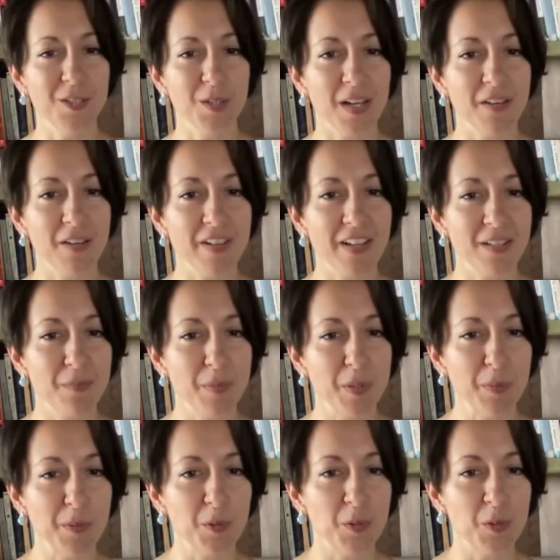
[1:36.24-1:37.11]
And I've had
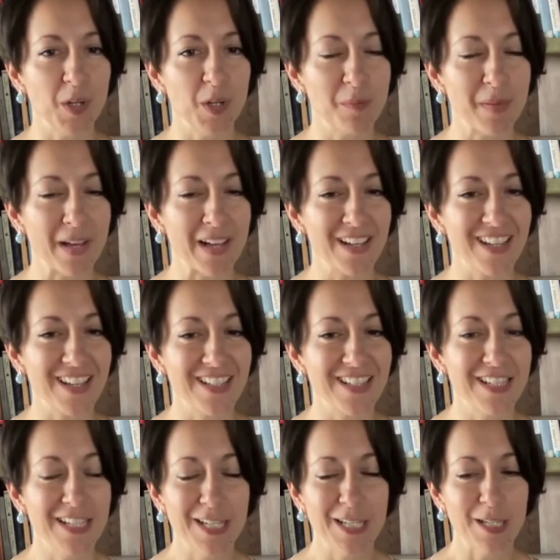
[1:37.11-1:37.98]
people who come back
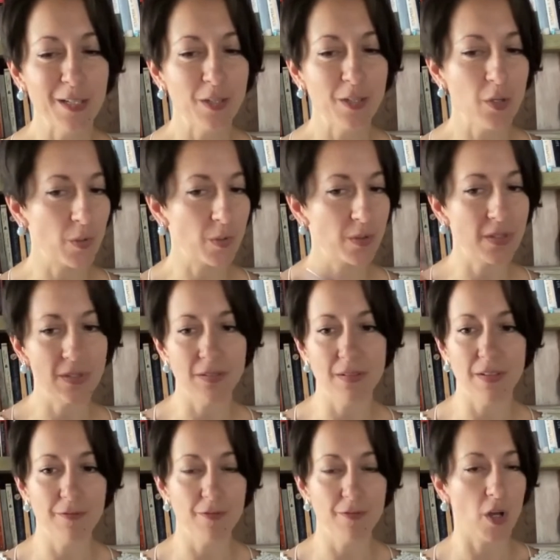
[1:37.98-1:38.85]
and
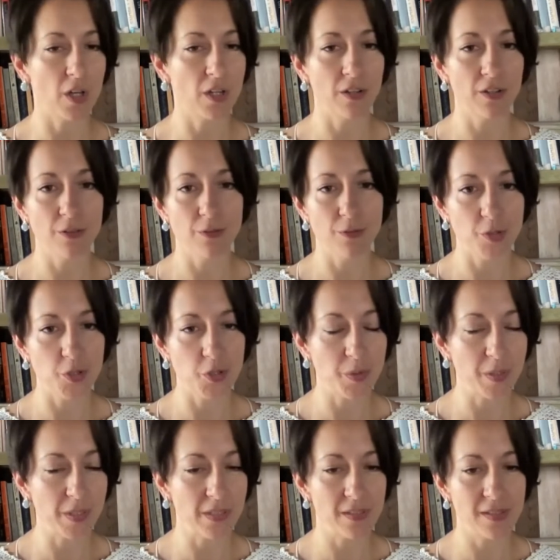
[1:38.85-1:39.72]
they've gone on a
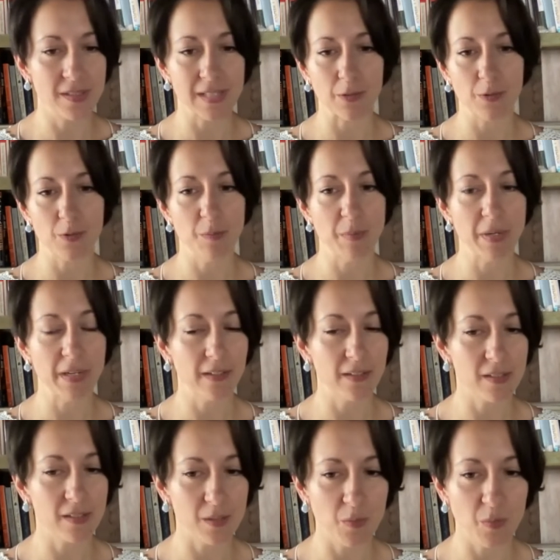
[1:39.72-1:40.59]
retreat in South
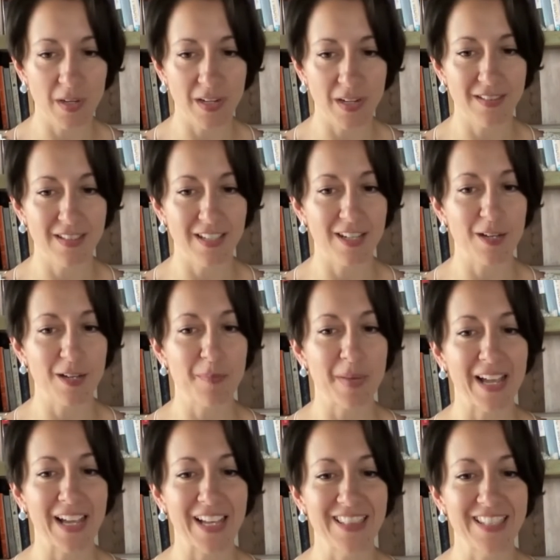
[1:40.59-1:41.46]
America somewhere, and they come
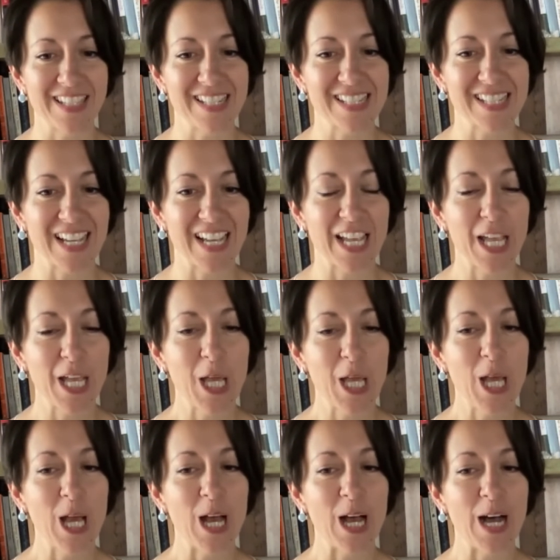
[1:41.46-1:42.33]
back and they say,
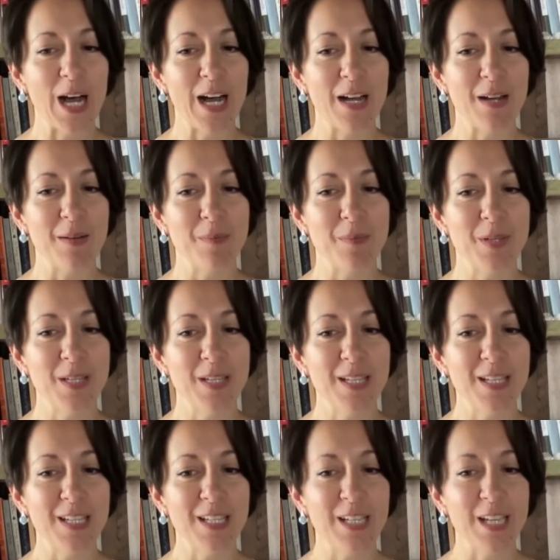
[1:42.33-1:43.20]
um,
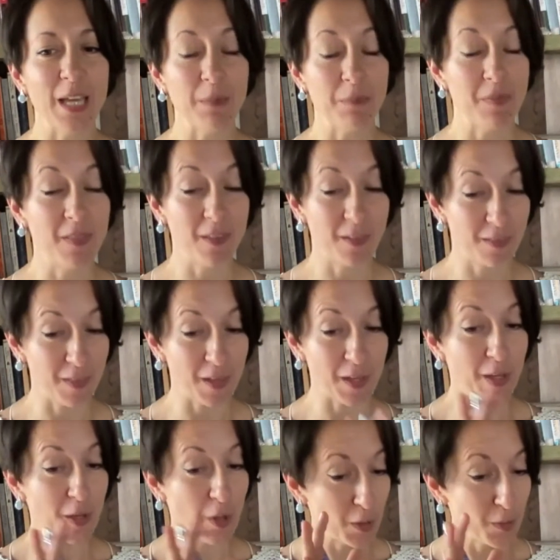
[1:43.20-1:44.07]

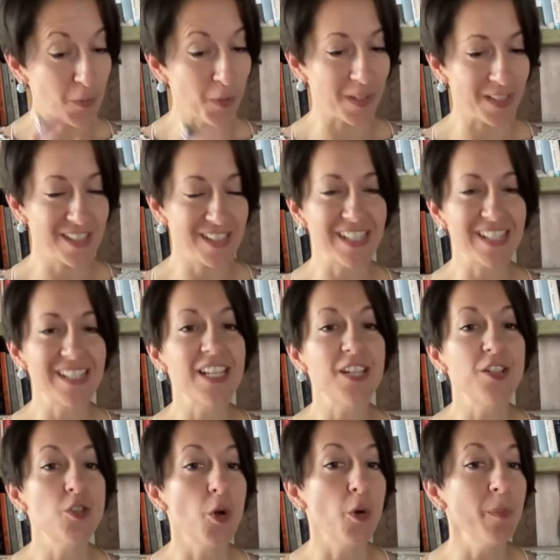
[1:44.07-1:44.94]
the good ones, they say,
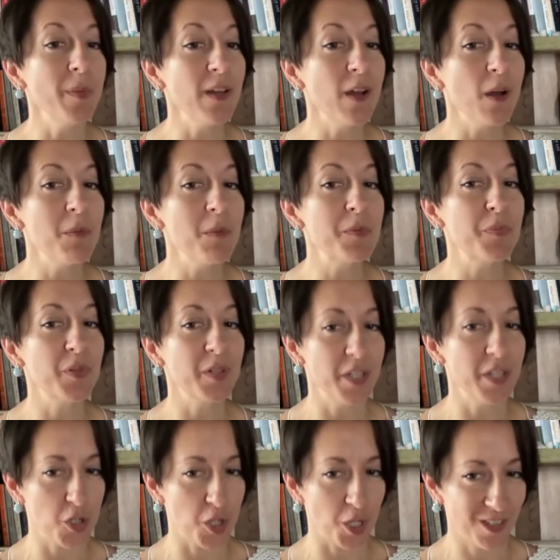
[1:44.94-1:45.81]
don't become a
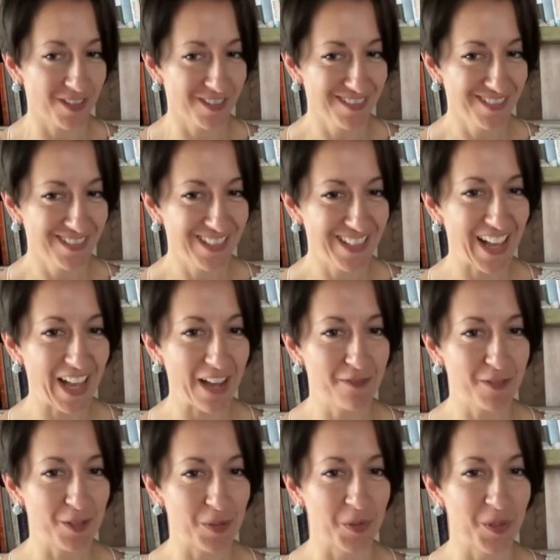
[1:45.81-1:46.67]
preacher
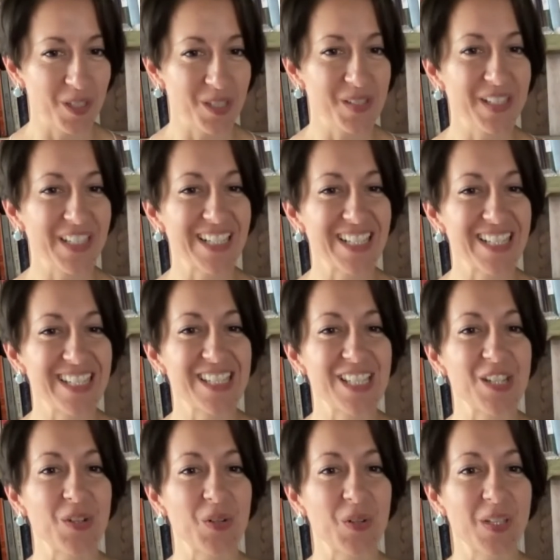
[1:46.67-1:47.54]
afterwards, because
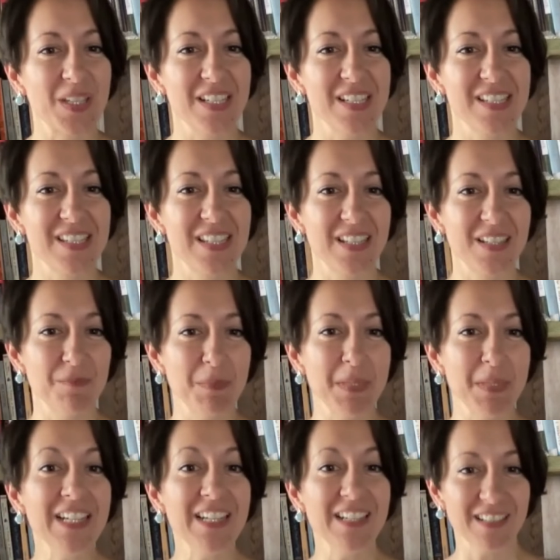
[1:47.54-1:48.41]
it is the
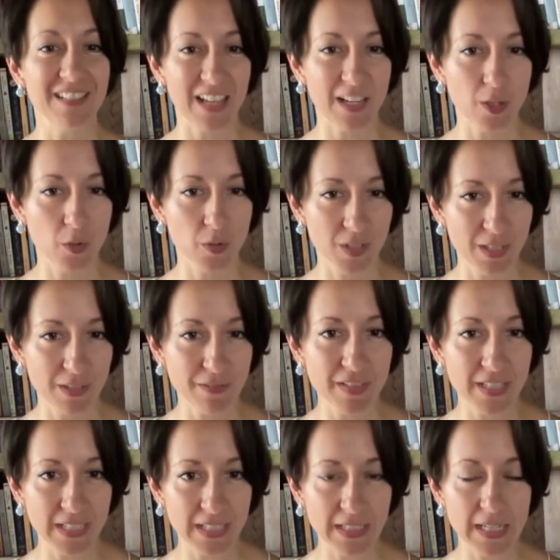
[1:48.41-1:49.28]
meaning that you're
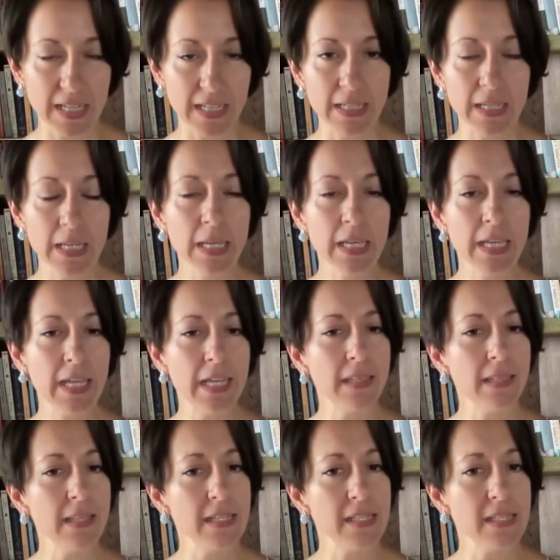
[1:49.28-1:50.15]
giving it. And
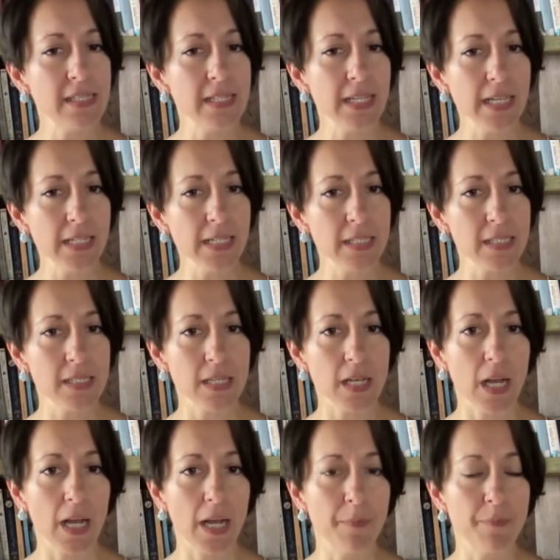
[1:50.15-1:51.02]
in these states,
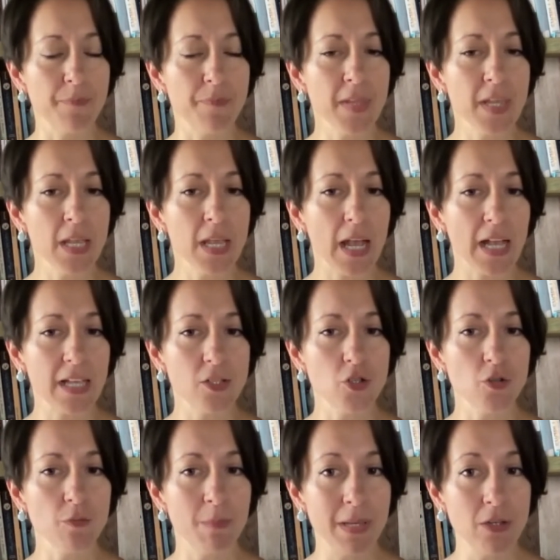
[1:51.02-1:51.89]
as
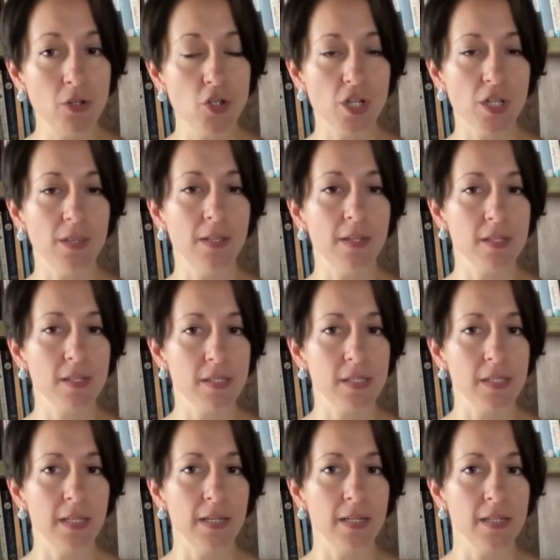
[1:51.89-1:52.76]
you mentioned,
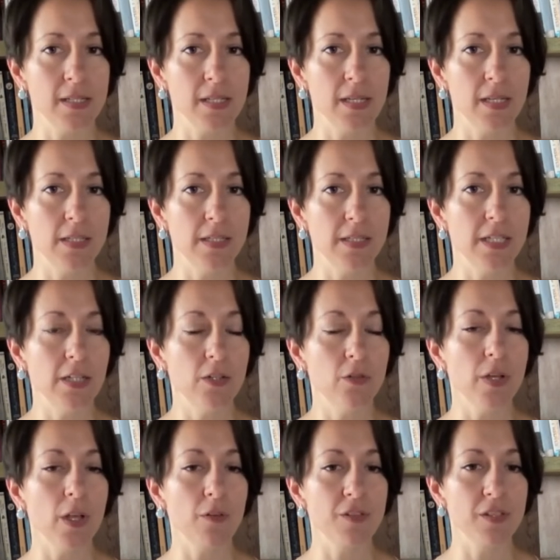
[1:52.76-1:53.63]
there's a
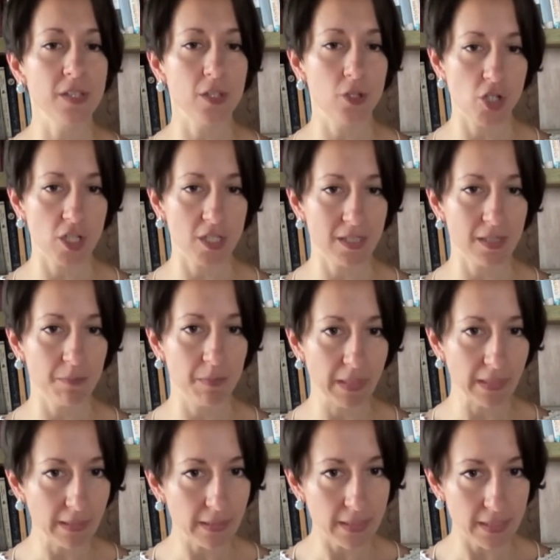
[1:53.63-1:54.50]
degree of
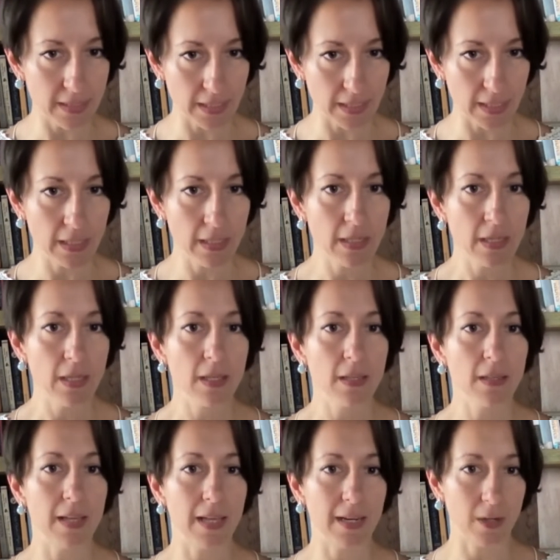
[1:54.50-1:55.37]
suggestibility
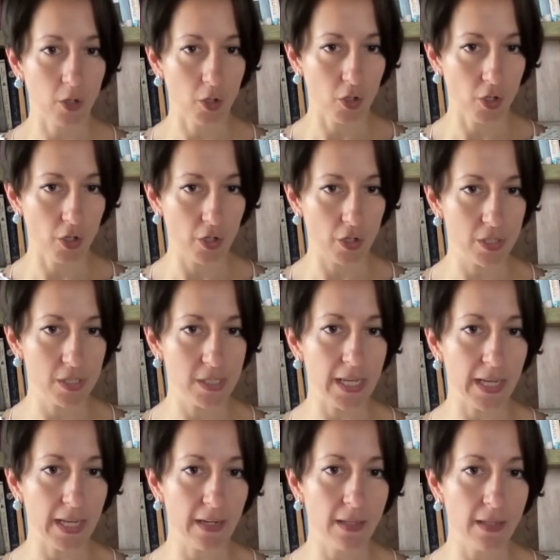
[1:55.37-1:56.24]
that occurs,
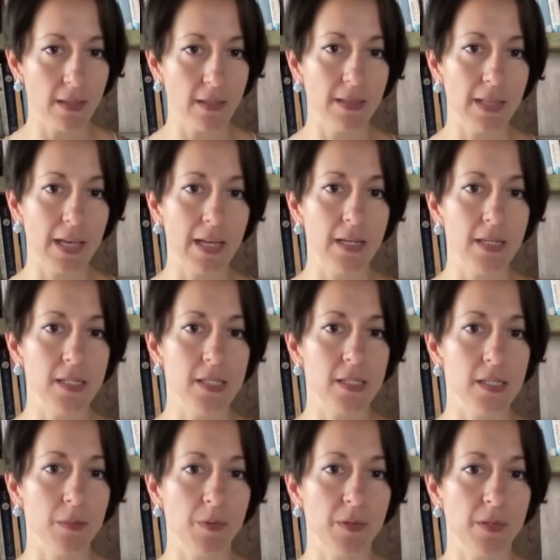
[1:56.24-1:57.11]
and I think that is
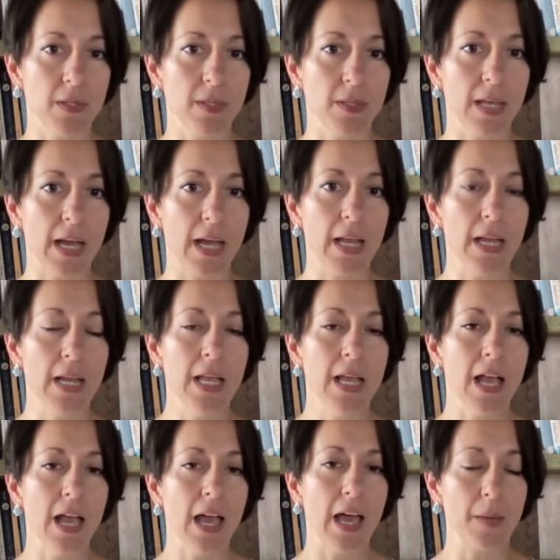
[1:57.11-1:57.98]
something that
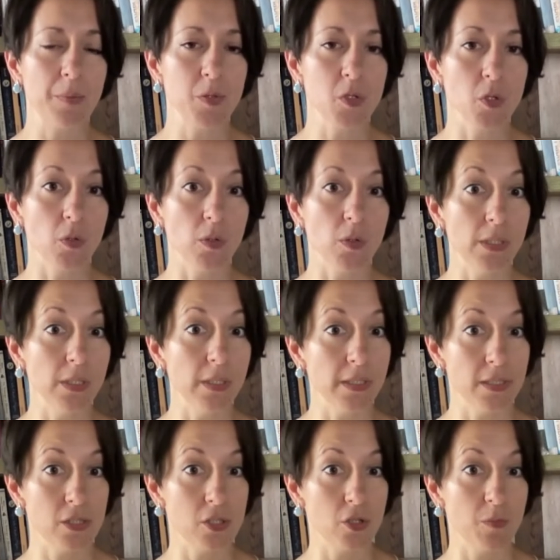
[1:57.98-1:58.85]
absolutely
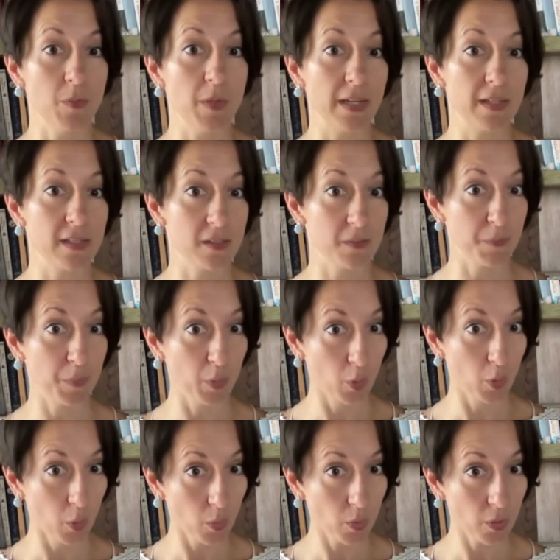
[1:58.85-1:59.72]
needs to be
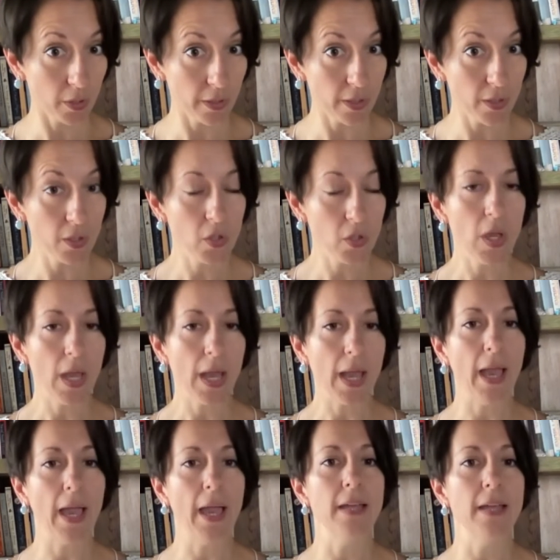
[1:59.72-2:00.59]
explored
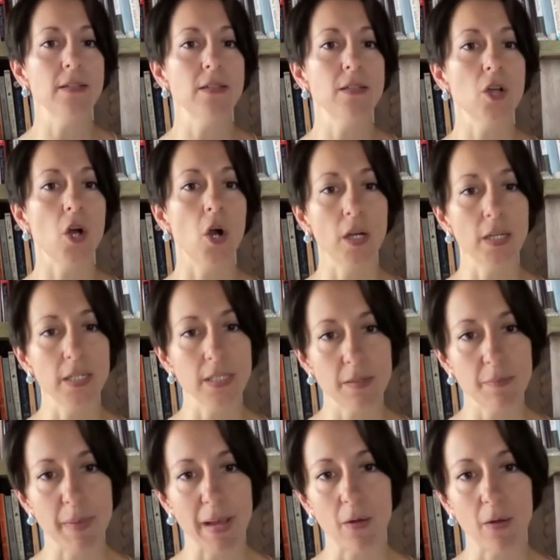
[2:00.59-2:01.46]
and talked
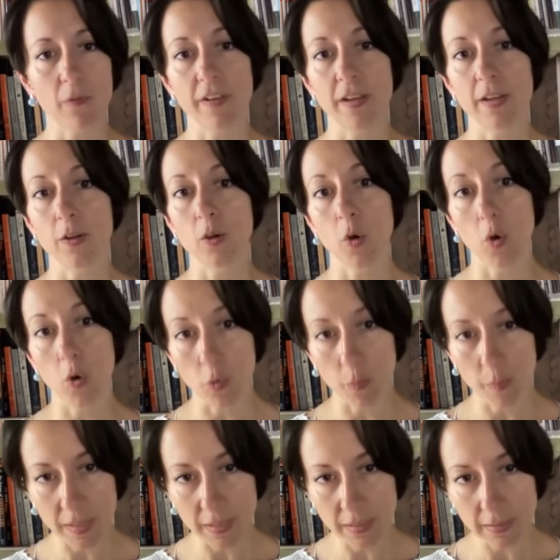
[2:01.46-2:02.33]
about very
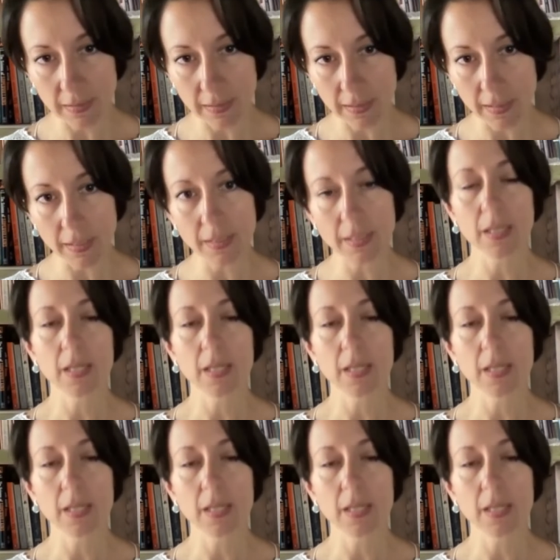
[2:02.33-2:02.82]
openly,